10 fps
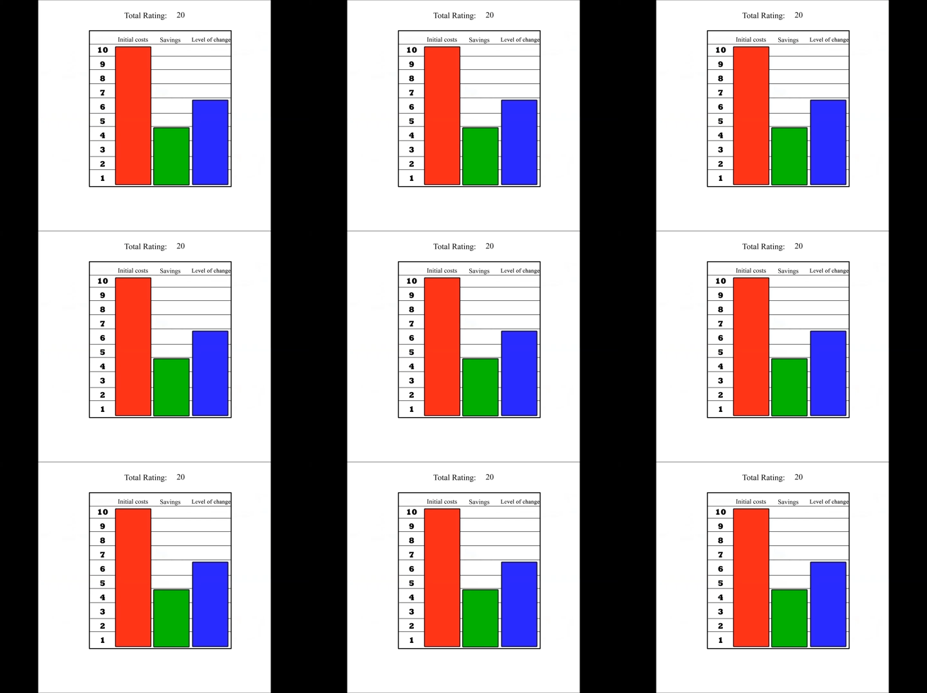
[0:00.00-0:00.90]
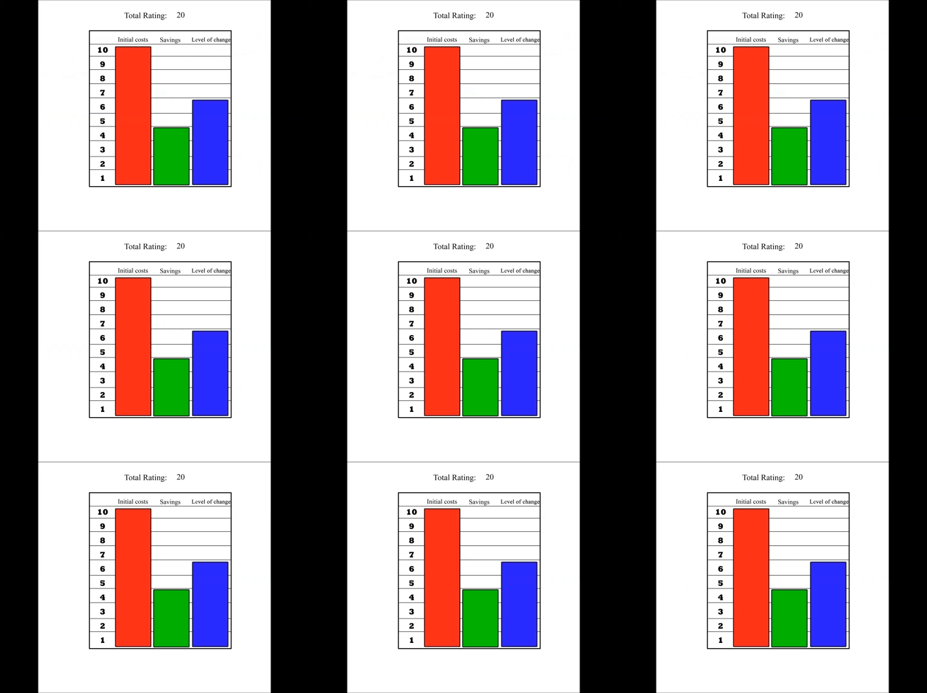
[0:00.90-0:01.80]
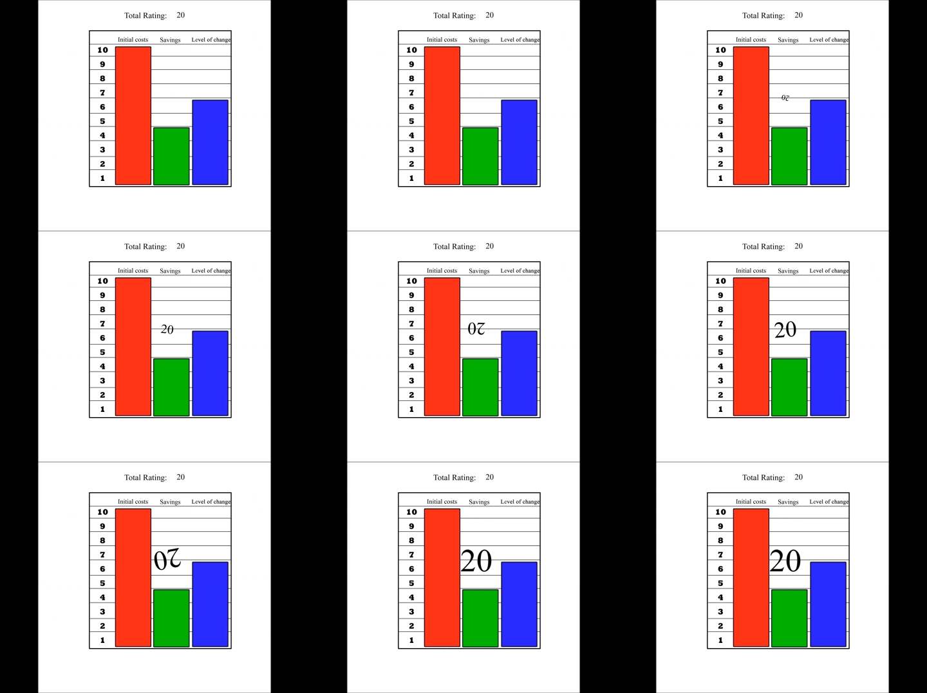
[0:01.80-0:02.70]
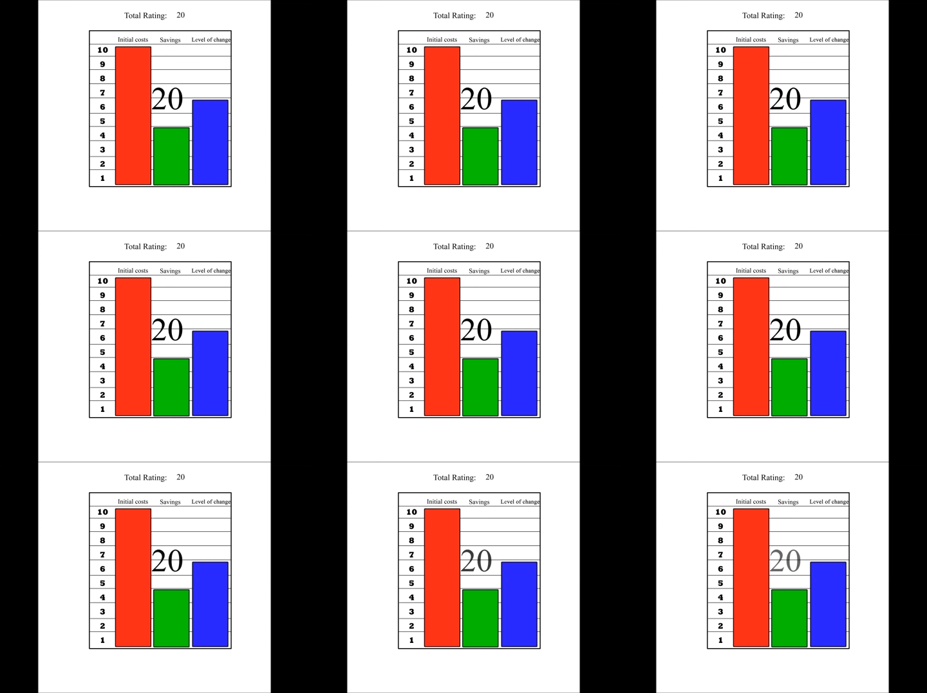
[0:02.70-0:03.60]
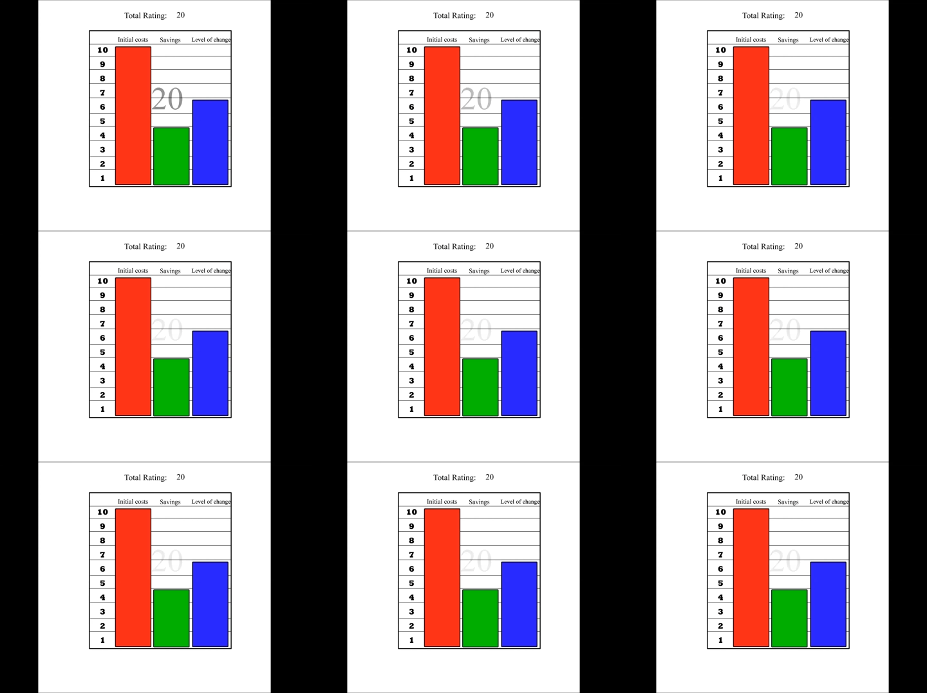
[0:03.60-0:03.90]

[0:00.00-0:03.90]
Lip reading: No face is visible, so there are no lips to read.